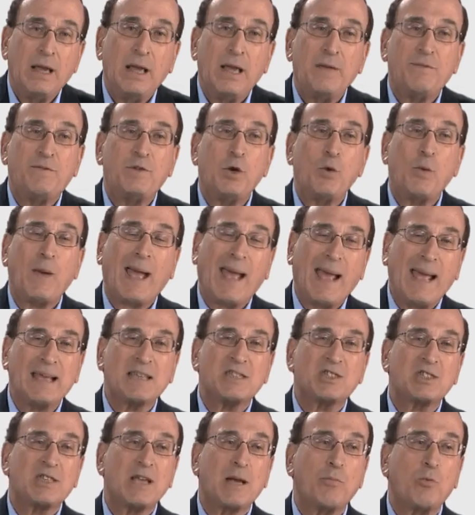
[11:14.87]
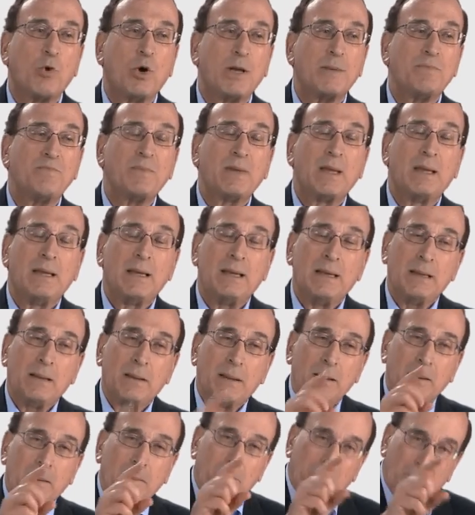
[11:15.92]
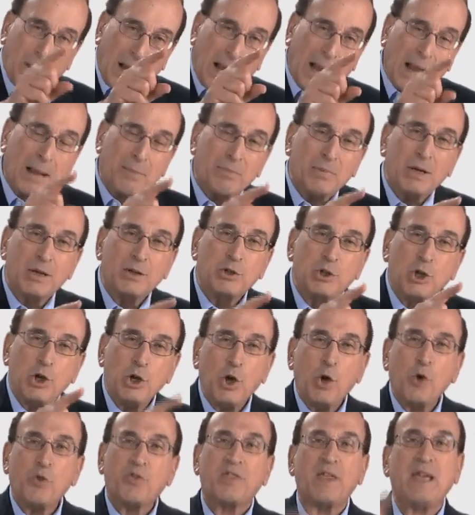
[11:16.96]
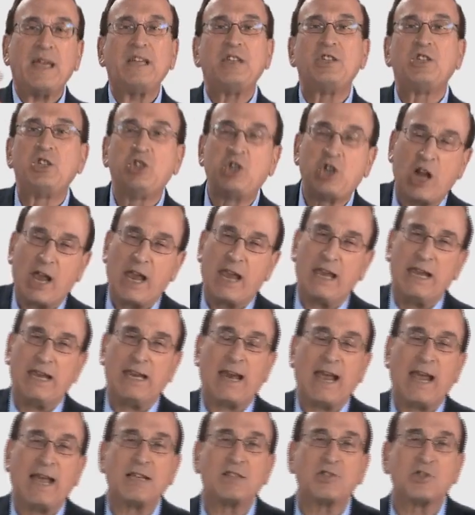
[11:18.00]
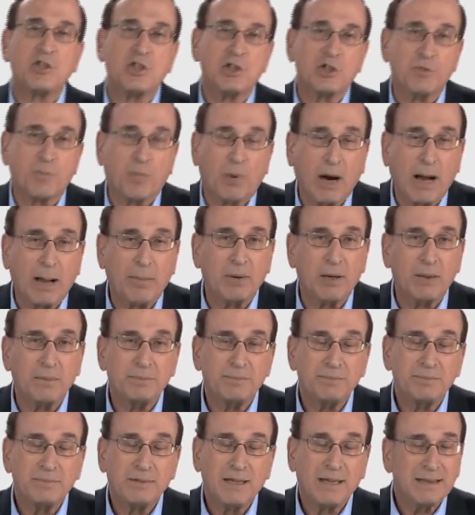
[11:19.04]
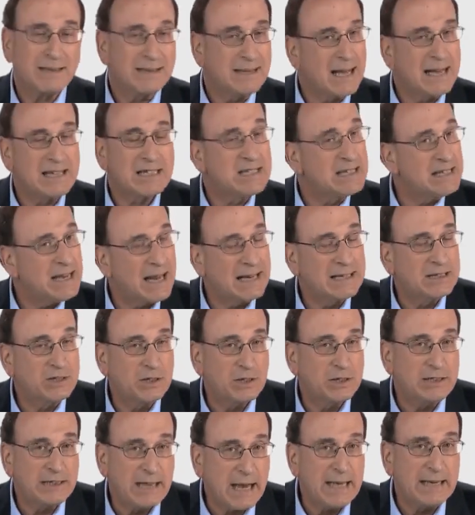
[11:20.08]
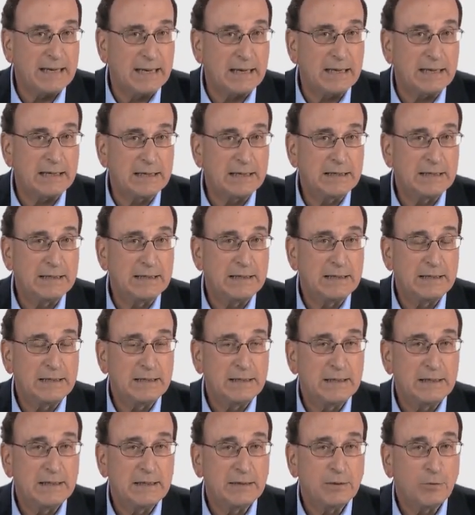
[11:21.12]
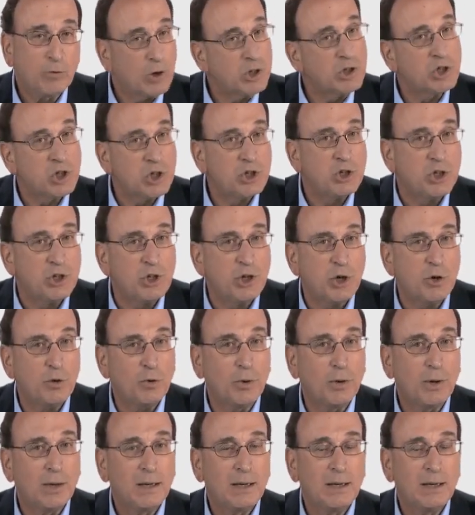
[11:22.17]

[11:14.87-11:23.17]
If you ask someone, Bob, do you think Jane has this problem? That's not good data. What should you do?